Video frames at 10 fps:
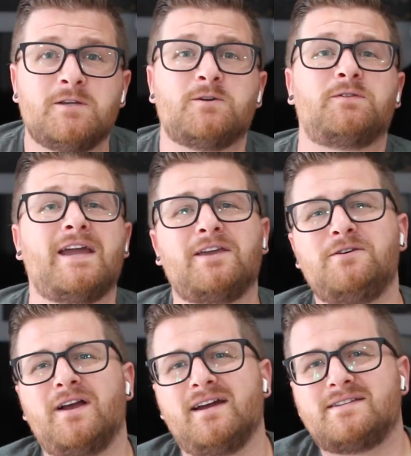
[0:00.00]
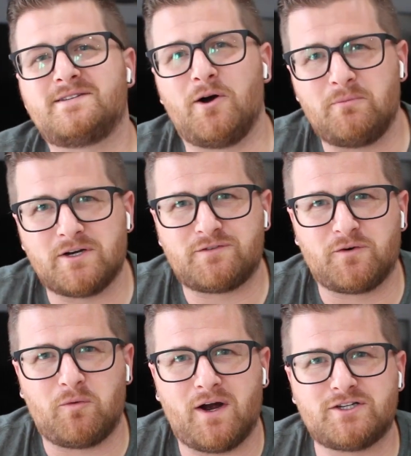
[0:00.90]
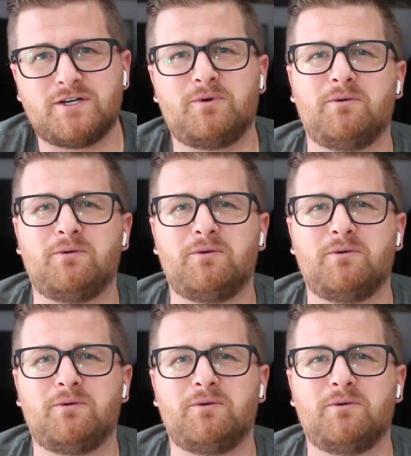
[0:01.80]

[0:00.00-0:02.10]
So thank you guys so much for watching.